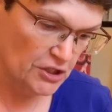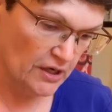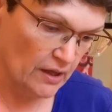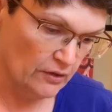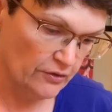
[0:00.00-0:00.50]

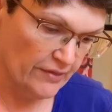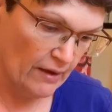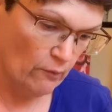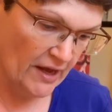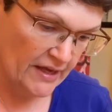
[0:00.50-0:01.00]
color. That
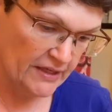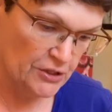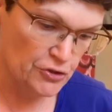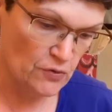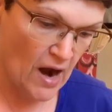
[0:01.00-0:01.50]
way it
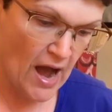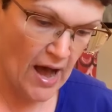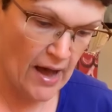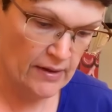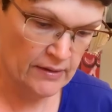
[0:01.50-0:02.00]
can
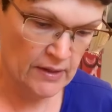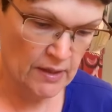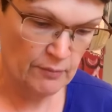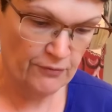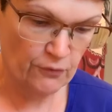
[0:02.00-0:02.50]
dry
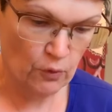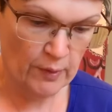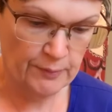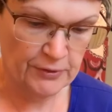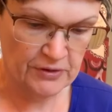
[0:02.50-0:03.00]
before we
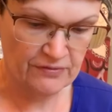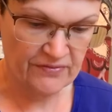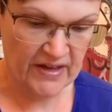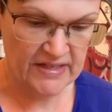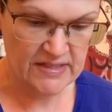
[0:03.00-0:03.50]
put the
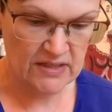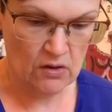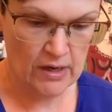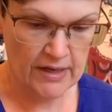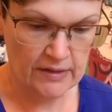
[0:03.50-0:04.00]
face
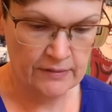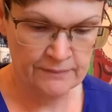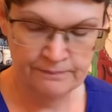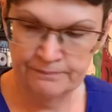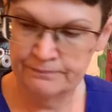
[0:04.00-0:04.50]
on it.
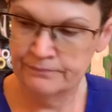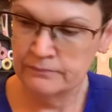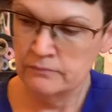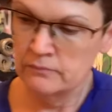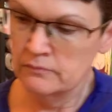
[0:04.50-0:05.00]

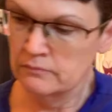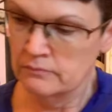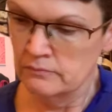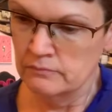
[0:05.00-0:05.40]
So